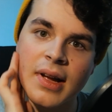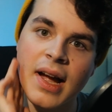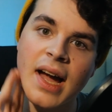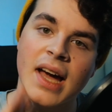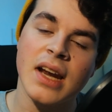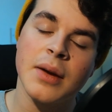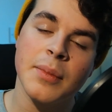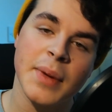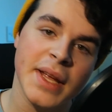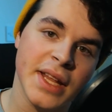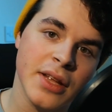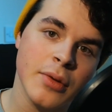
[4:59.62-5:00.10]

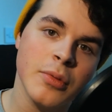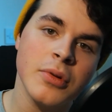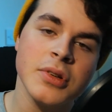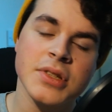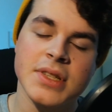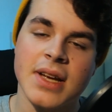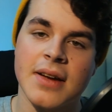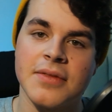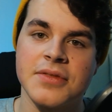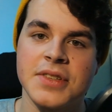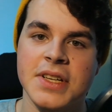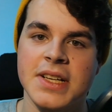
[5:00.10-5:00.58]
And I mean, you
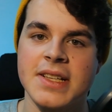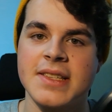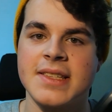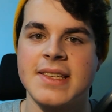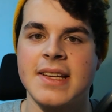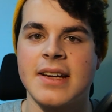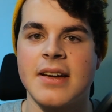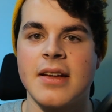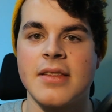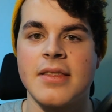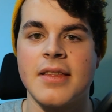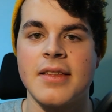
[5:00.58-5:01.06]
also have to
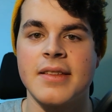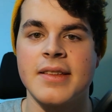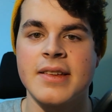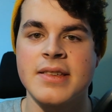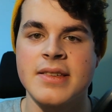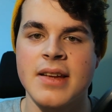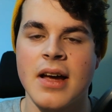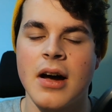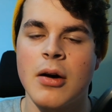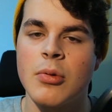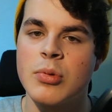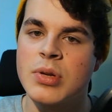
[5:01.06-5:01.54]
consider that this
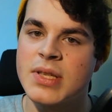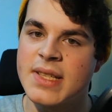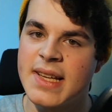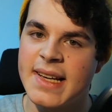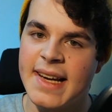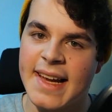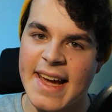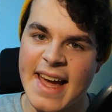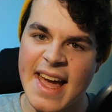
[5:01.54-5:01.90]
car was nearly